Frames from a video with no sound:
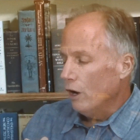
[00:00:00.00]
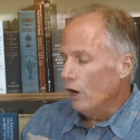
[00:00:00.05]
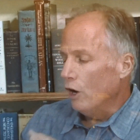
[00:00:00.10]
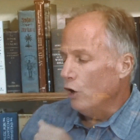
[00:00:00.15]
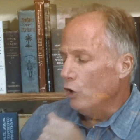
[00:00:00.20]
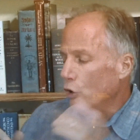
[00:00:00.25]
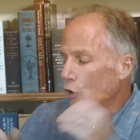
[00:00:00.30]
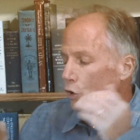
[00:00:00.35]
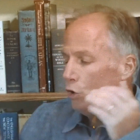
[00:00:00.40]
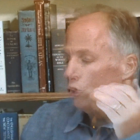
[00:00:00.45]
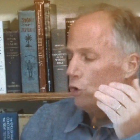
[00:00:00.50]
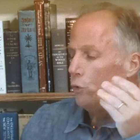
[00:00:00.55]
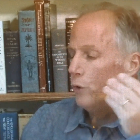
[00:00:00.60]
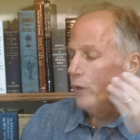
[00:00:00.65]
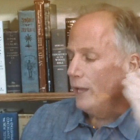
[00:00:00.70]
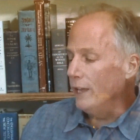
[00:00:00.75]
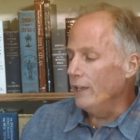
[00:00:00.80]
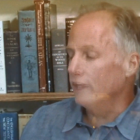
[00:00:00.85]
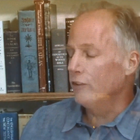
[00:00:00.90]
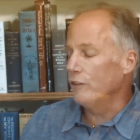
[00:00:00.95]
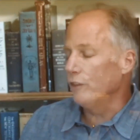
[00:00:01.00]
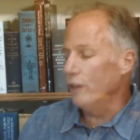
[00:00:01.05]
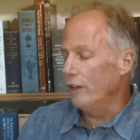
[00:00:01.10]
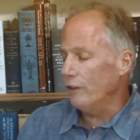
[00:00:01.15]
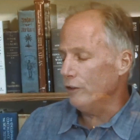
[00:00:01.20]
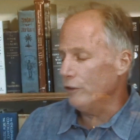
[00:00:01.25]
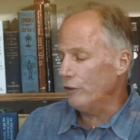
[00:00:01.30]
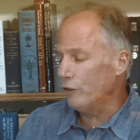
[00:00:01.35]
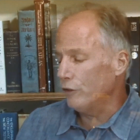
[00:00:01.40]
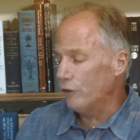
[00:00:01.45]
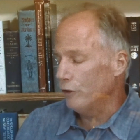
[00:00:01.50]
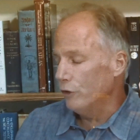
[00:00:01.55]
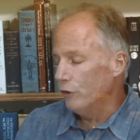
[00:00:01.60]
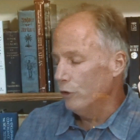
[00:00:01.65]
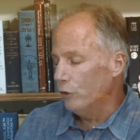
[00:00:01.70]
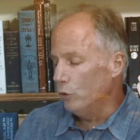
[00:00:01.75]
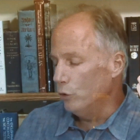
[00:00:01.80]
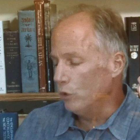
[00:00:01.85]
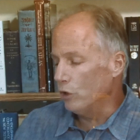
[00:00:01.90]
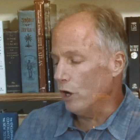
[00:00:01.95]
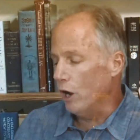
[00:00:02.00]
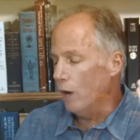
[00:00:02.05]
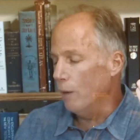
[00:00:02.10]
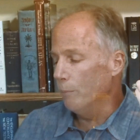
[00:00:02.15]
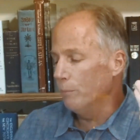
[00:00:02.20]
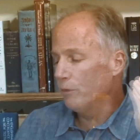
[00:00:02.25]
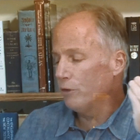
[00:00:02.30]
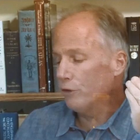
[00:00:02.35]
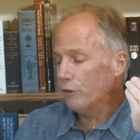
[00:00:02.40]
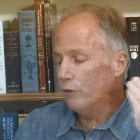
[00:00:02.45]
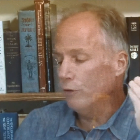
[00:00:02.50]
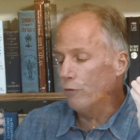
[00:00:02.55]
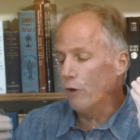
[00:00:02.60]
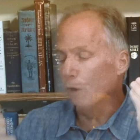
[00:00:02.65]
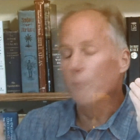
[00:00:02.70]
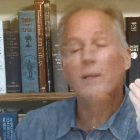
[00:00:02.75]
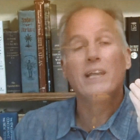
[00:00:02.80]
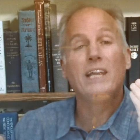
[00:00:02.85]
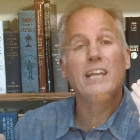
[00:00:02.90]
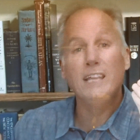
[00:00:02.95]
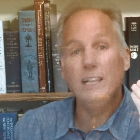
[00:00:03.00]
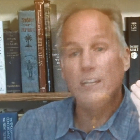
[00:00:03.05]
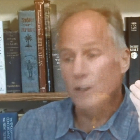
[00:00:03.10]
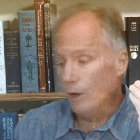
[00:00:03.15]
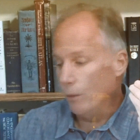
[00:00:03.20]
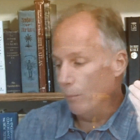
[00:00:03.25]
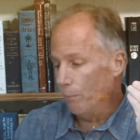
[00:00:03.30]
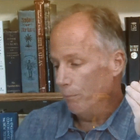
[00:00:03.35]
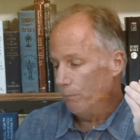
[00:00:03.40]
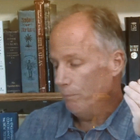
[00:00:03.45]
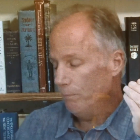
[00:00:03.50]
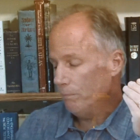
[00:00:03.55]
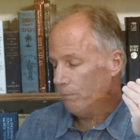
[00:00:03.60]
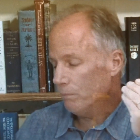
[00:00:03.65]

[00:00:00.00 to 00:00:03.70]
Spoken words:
Who is this who comes from Edom